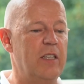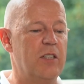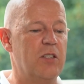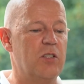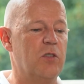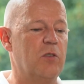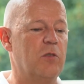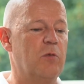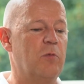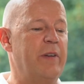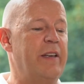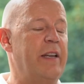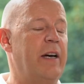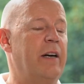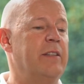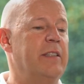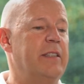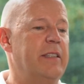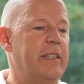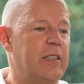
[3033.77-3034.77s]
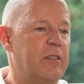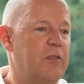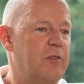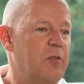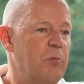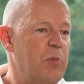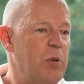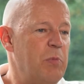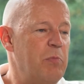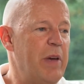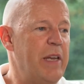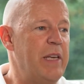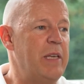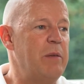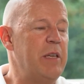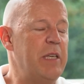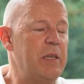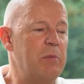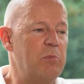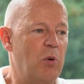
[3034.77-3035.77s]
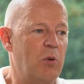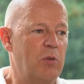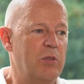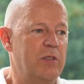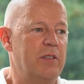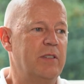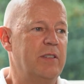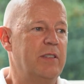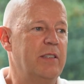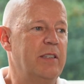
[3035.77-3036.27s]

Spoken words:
So Venari ticked for me many, many boxes,